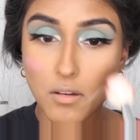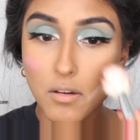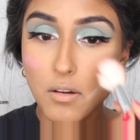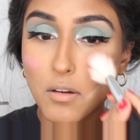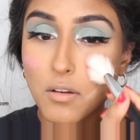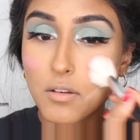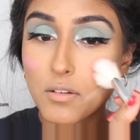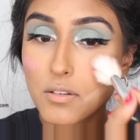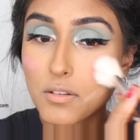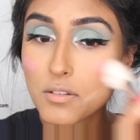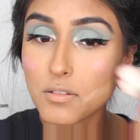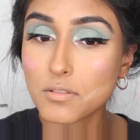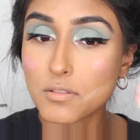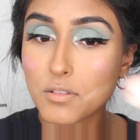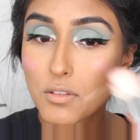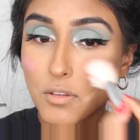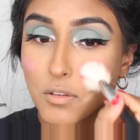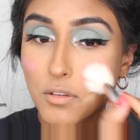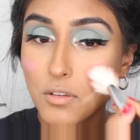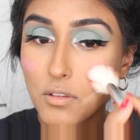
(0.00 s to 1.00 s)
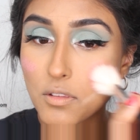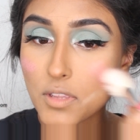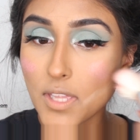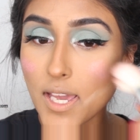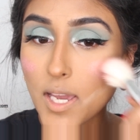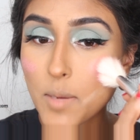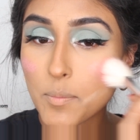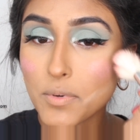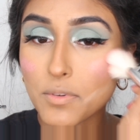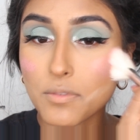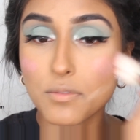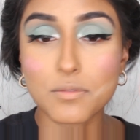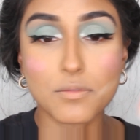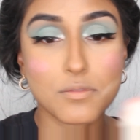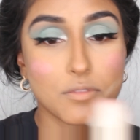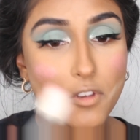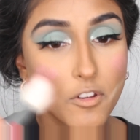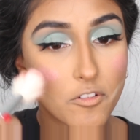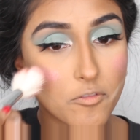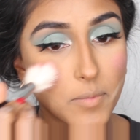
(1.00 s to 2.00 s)
onto the
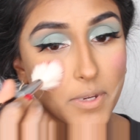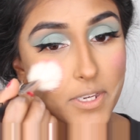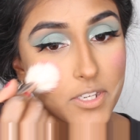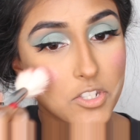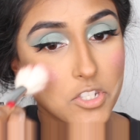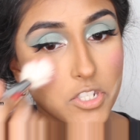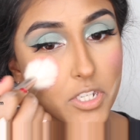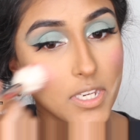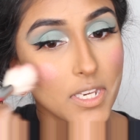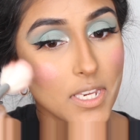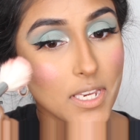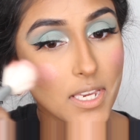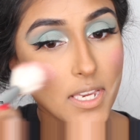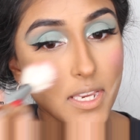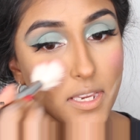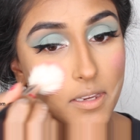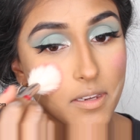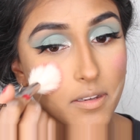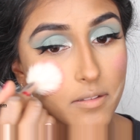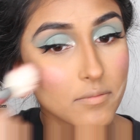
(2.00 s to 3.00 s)
apples of my cheek.